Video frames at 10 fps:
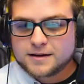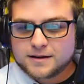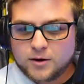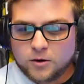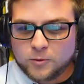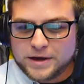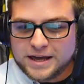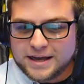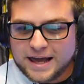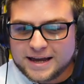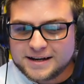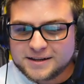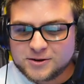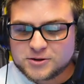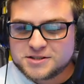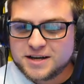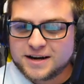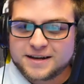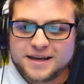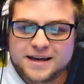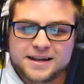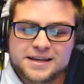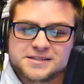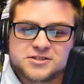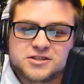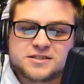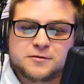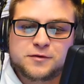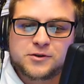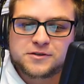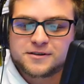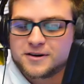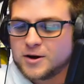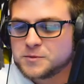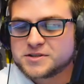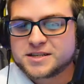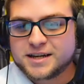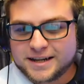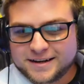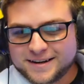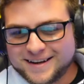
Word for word: Colby, Andy looks young again. It's just a filter. No, I'm just kidding.